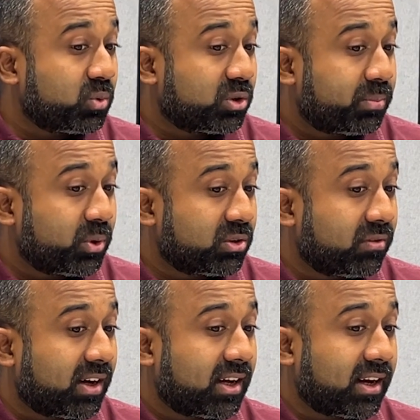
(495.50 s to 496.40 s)
was pushed
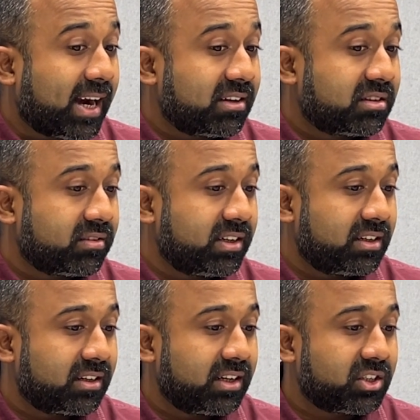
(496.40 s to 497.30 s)
via an ad server
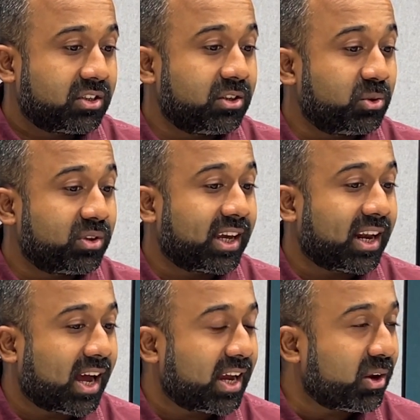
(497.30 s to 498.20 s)
integration using an
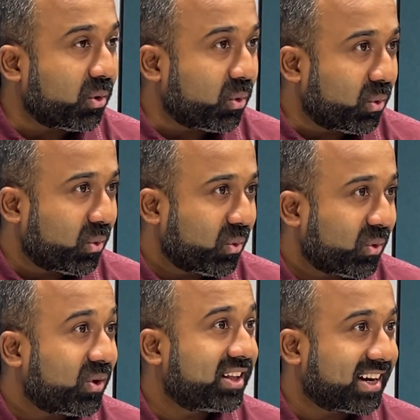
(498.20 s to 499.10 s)
IO
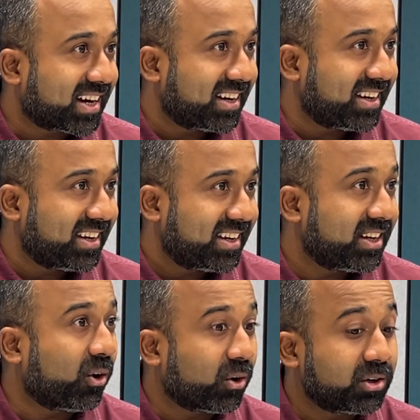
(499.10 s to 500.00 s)
directly in
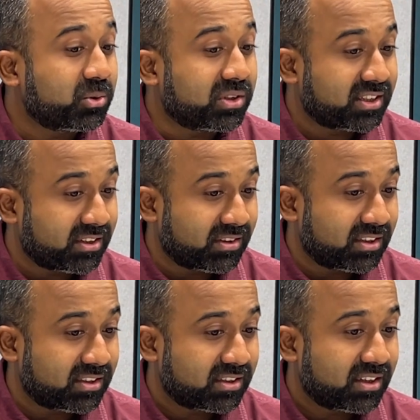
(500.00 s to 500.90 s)
order to achieve
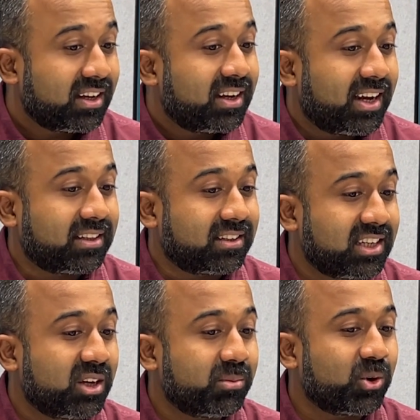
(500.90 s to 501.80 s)
this. And the
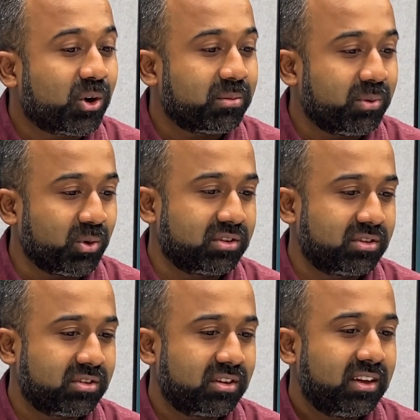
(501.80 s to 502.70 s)
CMO got a
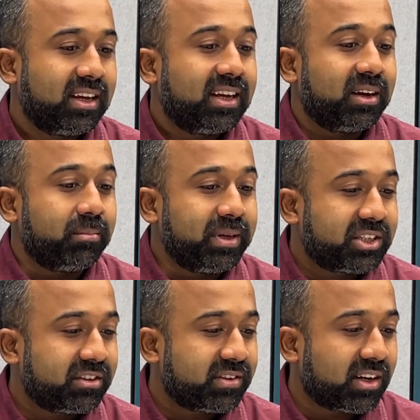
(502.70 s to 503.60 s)
bonus. A big
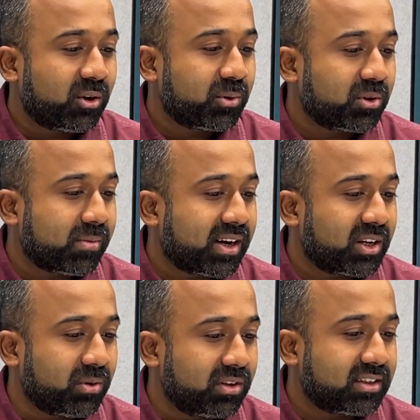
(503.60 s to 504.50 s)
shift in how
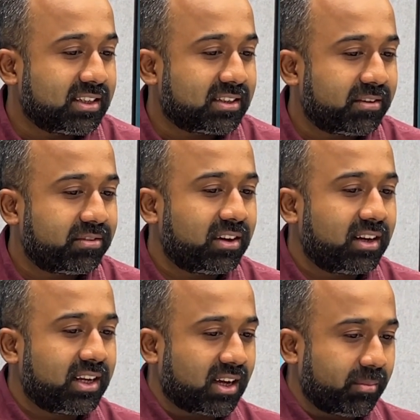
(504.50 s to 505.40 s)
programmatic works is
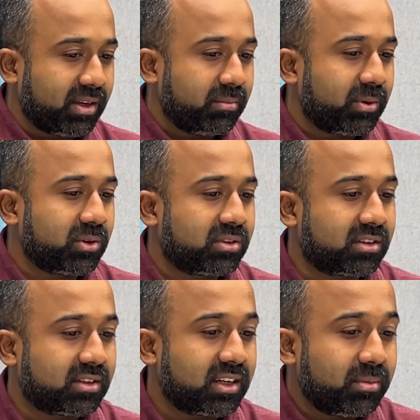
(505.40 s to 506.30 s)
definitely coming because
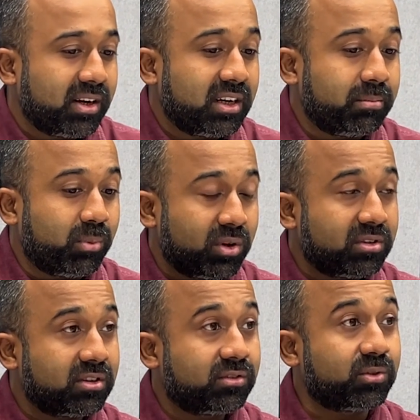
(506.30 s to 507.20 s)
sustainability
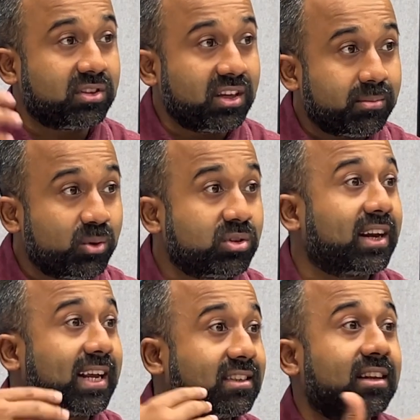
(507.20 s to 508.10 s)
bonuses for CMOs are
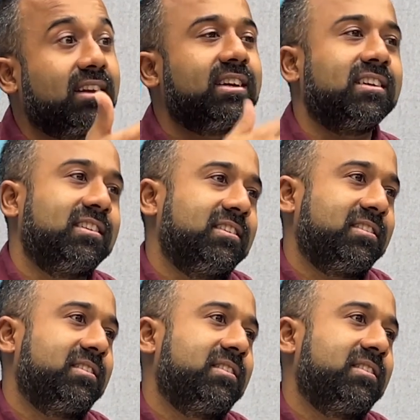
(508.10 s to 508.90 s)
accelerating this.